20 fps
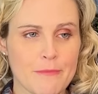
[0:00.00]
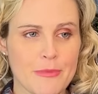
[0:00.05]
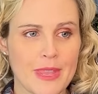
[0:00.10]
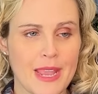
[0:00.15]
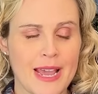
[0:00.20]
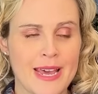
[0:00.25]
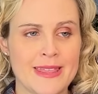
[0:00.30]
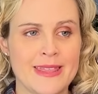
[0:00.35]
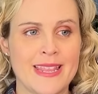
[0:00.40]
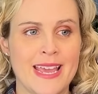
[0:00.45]

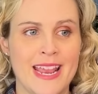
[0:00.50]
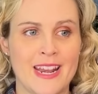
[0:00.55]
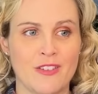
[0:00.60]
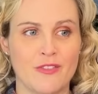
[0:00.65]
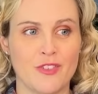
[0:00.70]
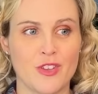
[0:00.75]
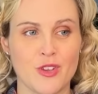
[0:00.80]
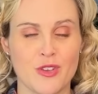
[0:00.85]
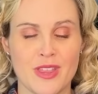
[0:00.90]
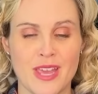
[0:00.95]
and then
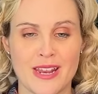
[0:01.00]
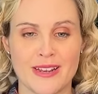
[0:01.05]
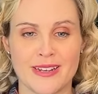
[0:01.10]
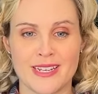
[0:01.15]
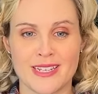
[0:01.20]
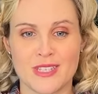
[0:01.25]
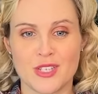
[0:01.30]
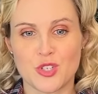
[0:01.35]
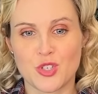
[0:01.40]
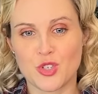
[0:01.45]
if you then
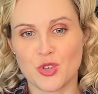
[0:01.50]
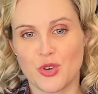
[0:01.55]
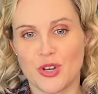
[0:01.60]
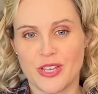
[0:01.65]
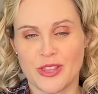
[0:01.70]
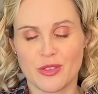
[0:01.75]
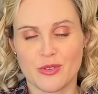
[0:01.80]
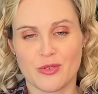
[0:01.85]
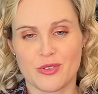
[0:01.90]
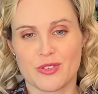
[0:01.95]
need to
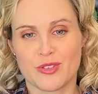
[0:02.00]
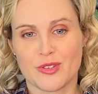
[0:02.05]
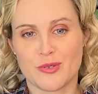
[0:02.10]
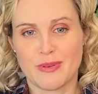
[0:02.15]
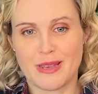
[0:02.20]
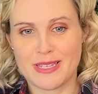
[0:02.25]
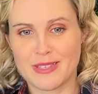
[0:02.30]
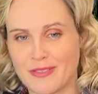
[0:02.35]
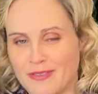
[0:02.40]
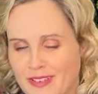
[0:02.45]
join those two
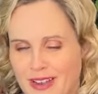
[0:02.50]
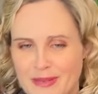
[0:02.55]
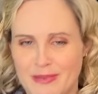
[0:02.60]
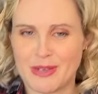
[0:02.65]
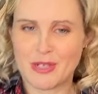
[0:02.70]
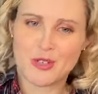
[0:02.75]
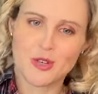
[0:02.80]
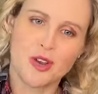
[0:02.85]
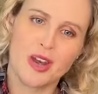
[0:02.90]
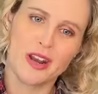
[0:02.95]
bits of
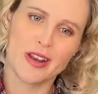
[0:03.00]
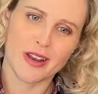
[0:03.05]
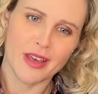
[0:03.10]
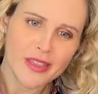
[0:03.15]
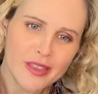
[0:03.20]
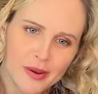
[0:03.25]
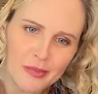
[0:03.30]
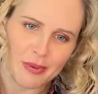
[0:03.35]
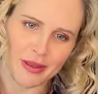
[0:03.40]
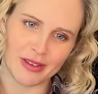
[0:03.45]
fabric to
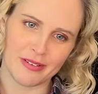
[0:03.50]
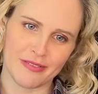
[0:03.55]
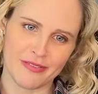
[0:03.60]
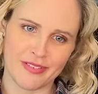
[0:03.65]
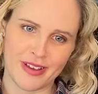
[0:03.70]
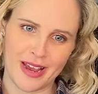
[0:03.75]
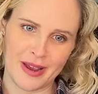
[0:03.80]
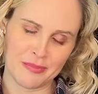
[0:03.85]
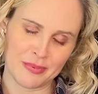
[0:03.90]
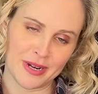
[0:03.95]
another bit of
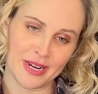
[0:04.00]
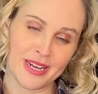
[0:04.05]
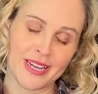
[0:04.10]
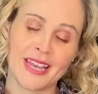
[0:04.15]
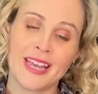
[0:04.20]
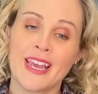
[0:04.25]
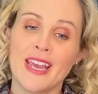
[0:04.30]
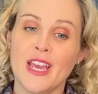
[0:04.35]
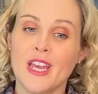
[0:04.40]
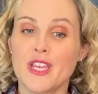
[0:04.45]
fabric,
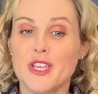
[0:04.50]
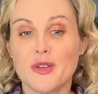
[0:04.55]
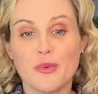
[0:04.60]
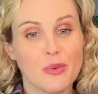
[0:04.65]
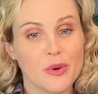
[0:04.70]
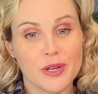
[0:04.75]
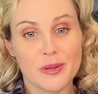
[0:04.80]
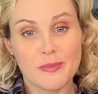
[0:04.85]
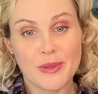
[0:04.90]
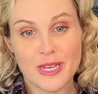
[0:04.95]
you
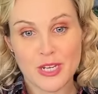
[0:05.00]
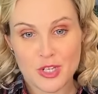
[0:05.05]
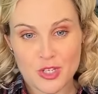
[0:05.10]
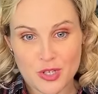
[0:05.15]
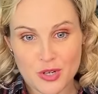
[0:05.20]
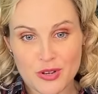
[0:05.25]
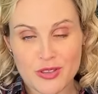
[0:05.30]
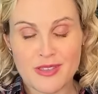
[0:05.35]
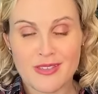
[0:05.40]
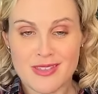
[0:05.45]
want to make
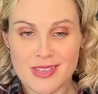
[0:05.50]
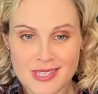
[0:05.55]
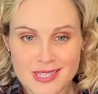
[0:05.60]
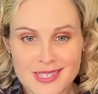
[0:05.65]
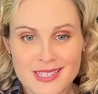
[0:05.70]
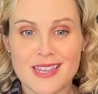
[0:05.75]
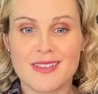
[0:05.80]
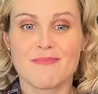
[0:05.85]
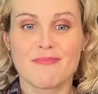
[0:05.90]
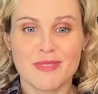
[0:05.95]
sure that the
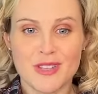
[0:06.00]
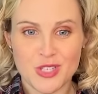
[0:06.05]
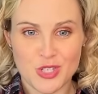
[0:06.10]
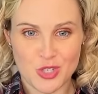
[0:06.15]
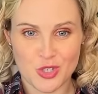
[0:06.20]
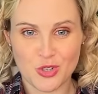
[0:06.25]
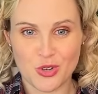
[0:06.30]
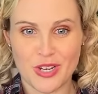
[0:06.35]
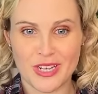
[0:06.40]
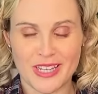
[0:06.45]
seam that's
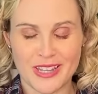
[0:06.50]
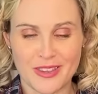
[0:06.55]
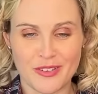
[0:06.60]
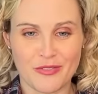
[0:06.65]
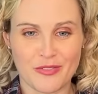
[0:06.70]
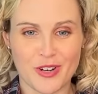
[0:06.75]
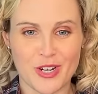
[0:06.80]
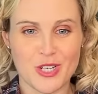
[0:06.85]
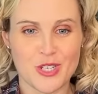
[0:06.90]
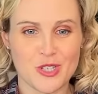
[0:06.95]
joining the
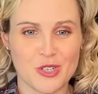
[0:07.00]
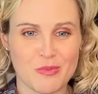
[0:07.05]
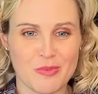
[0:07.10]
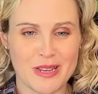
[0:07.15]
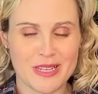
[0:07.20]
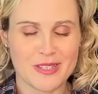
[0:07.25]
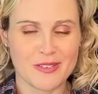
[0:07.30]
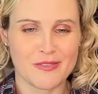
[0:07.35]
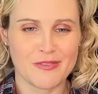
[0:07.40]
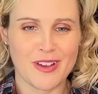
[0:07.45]
first two
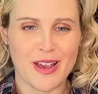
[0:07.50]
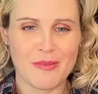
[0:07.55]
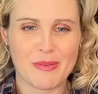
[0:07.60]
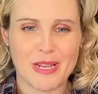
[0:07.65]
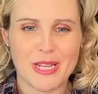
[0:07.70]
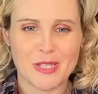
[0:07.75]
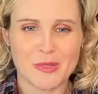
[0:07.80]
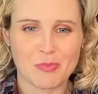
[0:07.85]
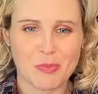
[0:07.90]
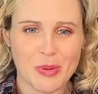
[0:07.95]
bits of
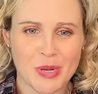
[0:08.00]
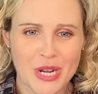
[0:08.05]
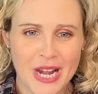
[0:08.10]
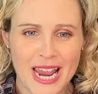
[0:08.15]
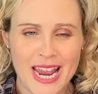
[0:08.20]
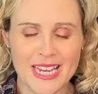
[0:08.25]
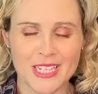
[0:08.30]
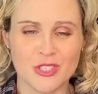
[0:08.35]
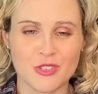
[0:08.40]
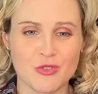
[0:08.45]
fabric is
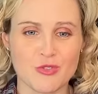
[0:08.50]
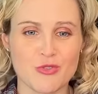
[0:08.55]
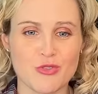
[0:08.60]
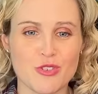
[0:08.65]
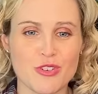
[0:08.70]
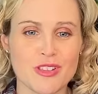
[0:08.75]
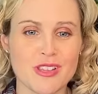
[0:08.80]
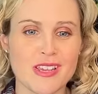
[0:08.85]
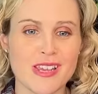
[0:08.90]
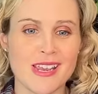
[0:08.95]
pressed
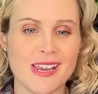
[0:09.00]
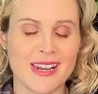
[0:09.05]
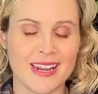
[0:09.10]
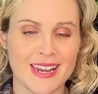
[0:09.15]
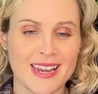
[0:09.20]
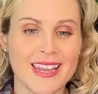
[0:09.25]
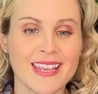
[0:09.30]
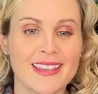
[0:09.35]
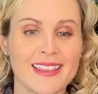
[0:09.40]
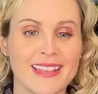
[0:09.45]
really
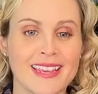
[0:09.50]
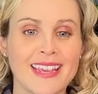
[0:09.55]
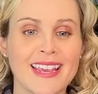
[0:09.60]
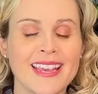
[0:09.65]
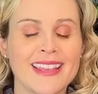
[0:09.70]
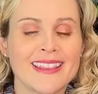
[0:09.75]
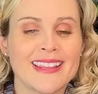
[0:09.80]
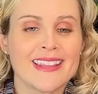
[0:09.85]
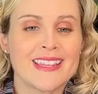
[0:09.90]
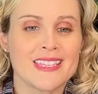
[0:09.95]
neatly,
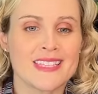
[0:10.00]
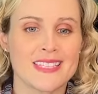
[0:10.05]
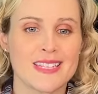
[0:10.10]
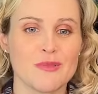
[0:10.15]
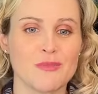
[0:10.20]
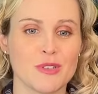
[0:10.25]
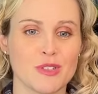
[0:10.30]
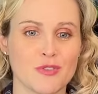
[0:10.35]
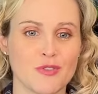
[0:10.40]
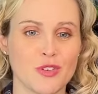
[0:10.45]
and that the
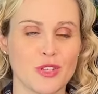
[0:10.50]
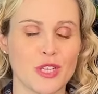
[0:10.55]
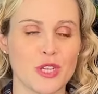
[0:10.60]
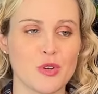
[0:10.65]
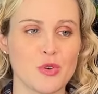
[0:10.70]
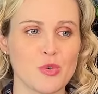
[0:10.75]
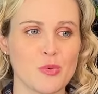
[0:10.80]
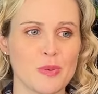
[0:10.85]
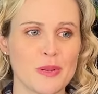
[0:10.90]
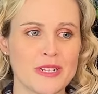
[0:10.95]
seam is fully
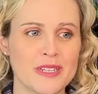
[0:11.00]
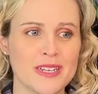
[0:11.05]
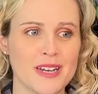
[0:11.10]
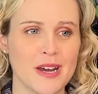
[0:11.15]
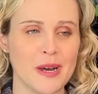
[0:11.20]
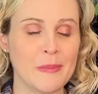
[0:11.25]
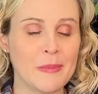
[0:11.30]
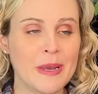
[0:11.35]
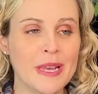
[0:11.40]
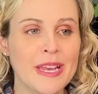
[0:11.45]
opened
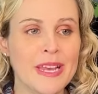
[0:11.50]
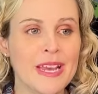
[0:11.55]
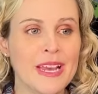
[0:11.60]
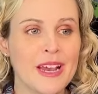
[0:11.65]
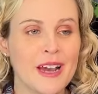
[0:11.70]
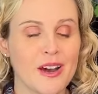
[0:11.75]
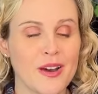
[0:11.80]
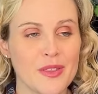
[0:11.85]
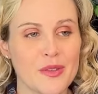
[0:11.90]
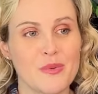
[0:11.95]
up.
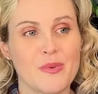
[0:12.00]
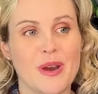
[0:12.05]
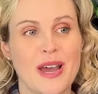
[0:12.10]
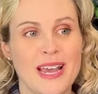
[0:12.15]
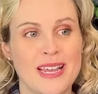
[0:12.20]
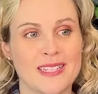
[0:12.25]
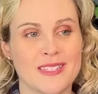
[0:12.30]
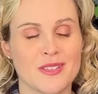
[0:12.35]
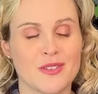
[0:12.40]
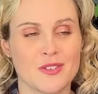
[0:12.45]

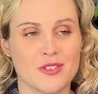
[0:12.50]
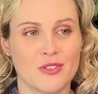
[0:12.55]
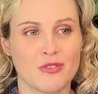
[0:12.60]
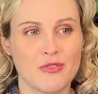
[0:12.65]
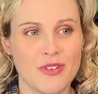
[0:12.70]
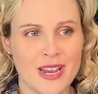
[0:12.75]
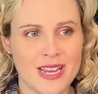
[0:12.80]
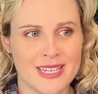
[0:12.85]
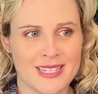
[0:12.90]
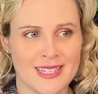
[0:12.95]
Otherwise, there's a
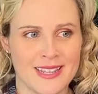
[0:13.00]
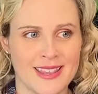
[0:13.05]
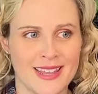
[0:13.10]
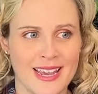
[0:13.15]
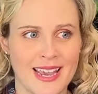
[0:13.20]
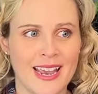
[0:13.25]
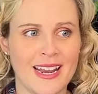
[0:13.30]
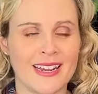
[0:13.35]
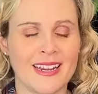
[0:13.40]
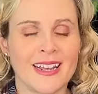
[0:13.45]
risk
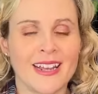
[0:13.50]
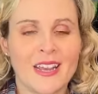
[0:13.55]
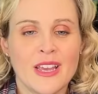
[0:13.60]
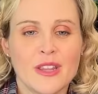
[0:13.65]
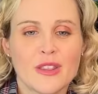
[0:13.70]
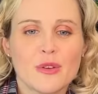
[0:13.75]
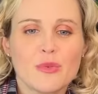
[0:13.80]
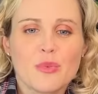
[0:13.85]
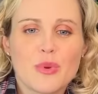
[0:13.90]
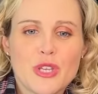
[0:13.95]
then
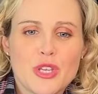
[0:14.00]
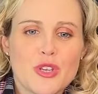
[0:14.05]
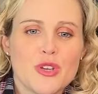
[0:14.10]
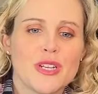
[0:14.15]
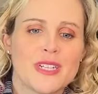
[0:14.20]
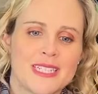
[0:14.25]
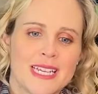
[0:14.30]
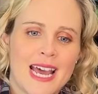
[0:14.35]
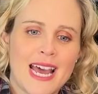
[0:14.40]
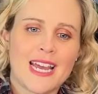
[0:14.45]
that when you
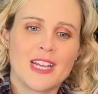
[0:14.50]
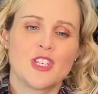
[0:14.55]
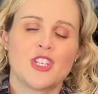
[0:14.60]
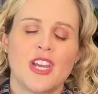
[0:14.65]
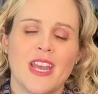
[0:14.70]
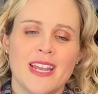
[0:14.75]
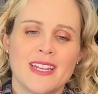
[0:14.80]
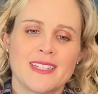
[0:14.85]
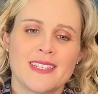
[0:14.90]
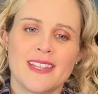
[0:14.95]
attach
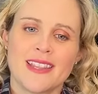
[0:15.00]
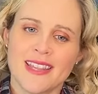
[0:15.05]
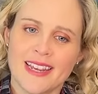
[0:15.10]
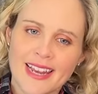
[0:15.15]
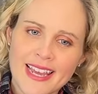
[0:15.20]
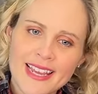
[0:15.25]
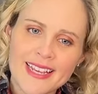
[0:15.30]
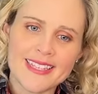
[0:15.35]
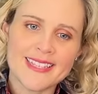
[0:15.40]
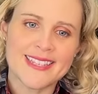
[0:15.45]
it into the
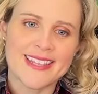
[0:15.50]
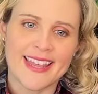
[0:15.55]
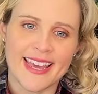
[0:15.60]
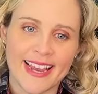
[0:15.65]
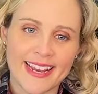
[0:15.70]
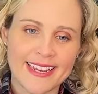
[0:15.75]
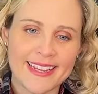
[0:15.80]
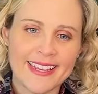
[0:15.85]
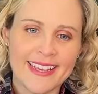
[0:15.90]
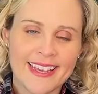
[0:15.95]
next
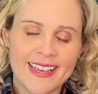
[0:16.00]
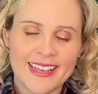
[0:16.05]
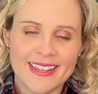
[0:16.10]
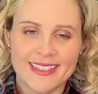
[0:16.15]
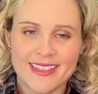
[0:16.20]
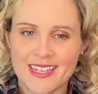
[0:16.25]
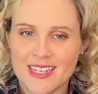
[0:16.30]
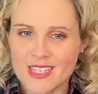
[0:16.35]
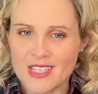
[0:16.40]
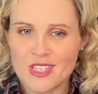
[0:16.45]
thing,
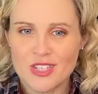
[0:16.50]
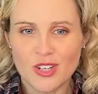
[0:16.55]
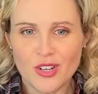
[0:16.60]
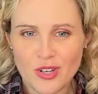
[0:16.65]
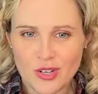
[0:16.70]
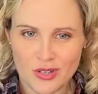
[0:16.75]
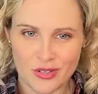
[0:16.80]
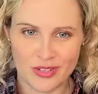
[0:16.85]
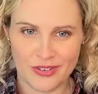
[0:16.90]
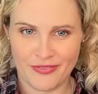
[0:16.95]
that it's
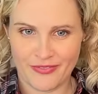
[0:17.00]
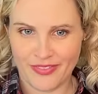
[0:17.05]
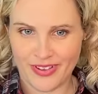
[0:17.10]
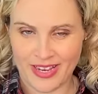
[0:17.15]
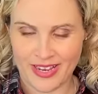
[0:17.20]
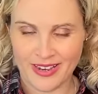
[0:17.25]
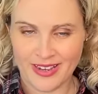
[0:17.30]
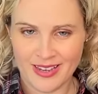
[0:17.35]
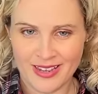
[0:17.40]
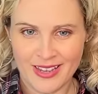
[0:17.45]
not going to
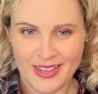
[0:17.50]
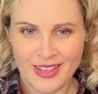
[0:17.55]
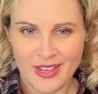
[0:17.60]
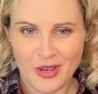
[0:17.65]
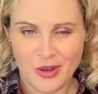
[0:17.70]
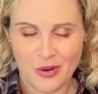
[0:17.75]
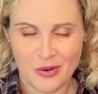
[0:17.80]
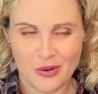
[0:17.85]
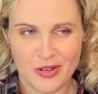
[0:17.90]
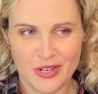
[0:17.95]
fit,
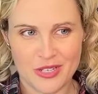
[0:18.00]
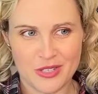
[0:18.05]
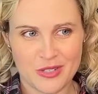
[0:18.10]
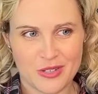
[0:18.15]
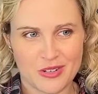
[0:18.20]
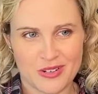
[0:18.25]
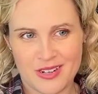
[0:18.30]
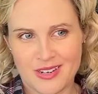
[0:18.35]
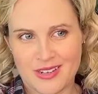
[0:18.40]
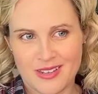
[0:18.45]
or
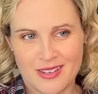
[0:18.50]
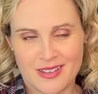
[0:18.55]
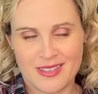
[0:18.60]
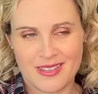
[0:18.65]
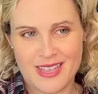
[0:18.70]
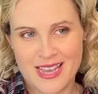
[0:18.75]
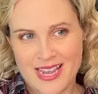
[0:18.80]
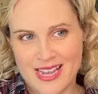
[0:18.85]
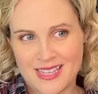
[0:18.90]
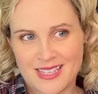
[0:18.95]

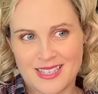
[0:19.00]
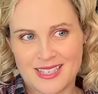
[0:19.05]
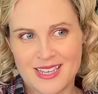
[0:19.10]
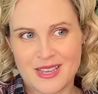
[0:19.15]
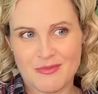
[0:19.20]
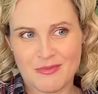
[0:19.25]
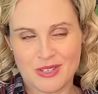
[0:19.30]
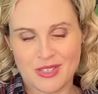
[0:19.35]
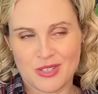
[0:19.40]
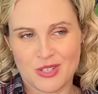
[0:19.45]
that
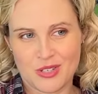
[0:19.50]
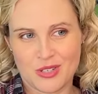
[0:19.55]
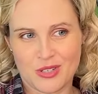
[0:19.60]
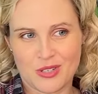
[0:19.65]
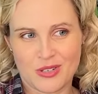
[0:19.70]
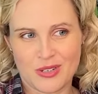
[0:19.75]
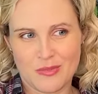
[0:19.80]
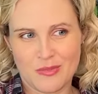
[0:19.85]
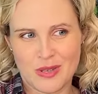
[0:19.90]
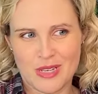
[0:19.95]
seam is just
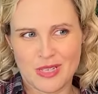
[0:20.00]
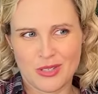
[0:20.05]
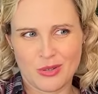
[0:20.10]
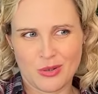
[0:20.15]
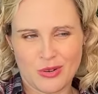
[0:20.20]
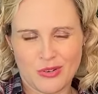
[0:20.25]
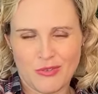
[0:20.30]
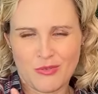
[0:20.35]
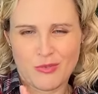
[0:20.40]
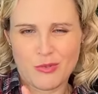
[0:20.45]
going to be
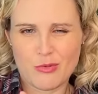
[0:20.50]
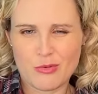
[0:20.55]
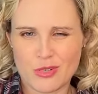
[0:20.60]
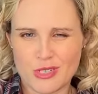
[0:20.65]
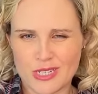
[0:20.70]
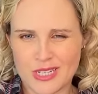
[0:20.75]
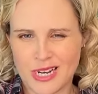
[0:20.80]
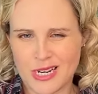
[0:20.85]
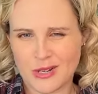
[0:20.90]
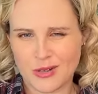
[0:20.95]
sort of
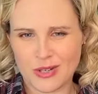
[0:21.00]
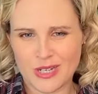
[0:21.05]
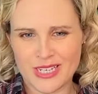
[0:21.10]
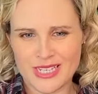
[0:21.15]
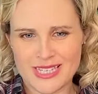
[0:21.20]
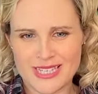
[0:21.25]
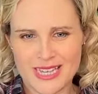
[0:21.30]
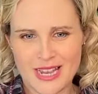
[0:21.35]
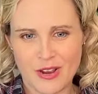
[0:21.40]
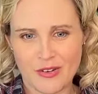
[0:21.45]
folded in on
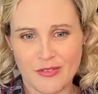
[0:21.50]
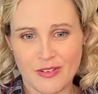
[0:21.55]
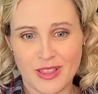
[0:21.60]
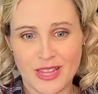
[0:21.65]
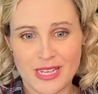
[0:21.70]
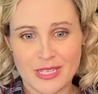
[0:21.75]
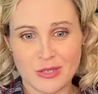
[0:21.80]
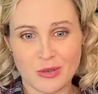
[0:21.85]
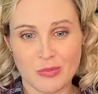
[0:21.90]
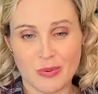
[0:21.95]
itself a
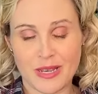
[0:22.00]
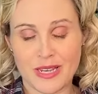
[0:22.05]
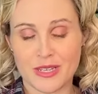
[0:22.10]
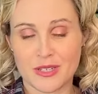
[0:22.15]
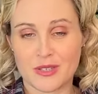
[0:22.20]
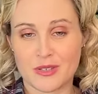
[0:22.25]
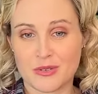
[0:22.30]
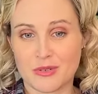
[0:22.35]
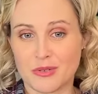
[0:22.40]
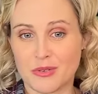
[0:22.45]
little bit.
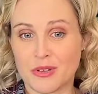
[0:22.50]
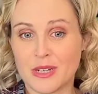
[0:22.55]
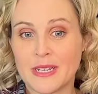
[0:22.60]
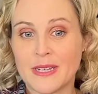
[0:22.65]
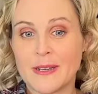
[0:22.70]
So